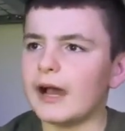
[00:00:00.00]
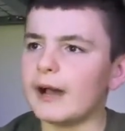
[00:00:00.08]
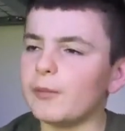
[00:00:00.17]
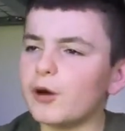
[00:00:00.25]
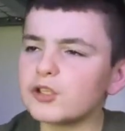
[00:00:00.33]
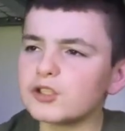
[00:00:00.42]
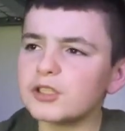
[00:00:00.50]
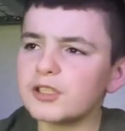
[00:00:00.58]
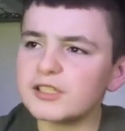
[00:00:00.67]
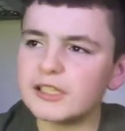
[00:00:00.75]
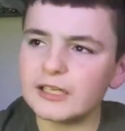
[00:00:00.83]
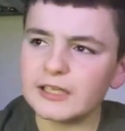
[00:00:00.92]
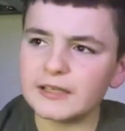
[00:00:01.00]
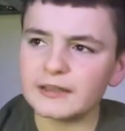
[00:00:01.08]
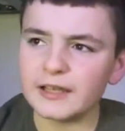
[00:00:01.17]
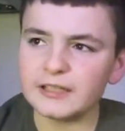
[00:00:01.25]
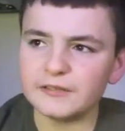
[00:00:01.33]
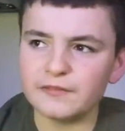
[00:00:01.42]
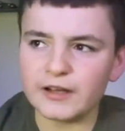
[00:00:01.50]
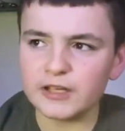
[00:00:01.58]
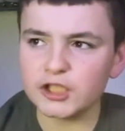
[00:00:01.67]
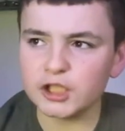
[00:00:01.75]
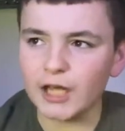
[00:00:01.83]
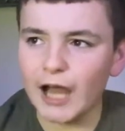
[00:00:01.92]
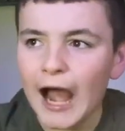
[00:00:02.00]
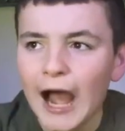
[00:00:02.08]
I was going to say that Juventus should